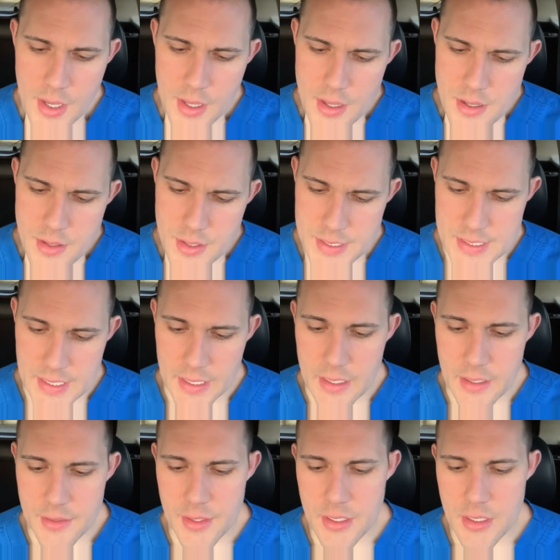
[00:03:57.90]
The
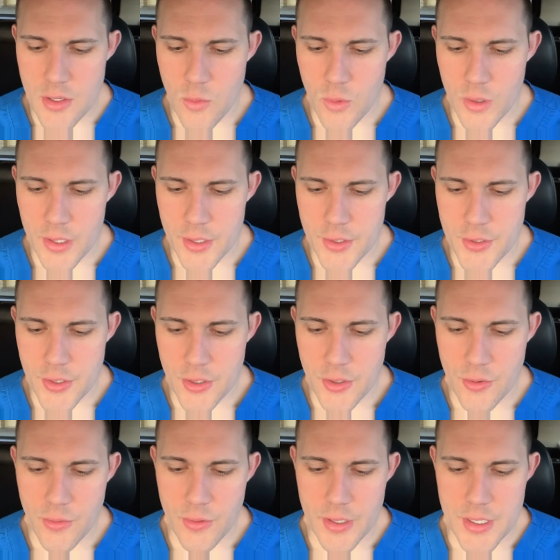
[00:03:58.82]
second thing you want to
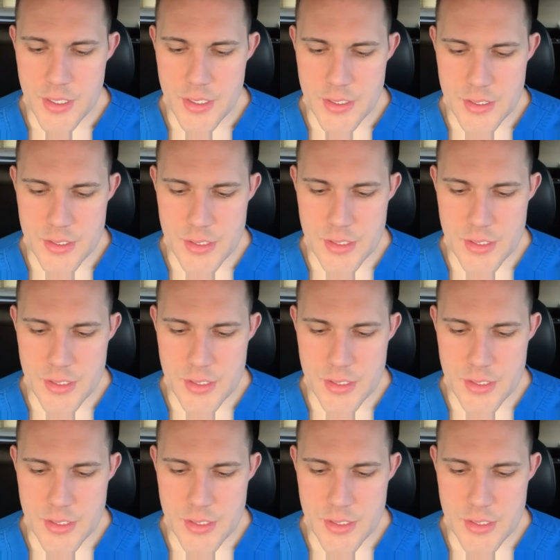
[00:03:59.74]
do is